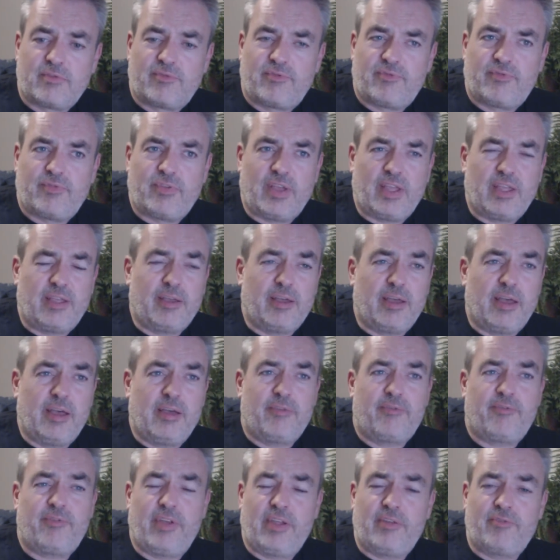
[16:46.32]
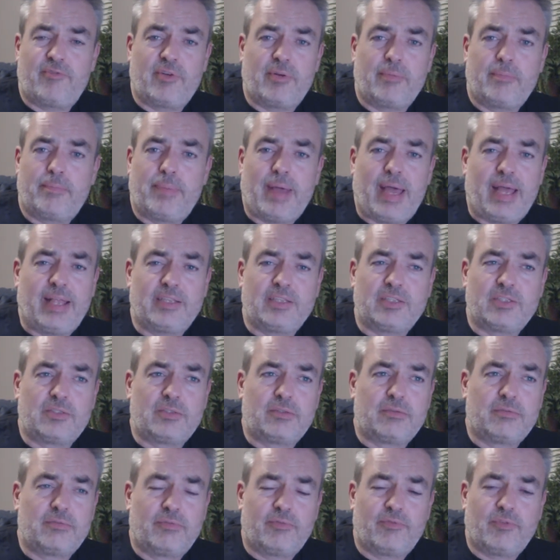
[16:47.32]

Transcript: favourite band's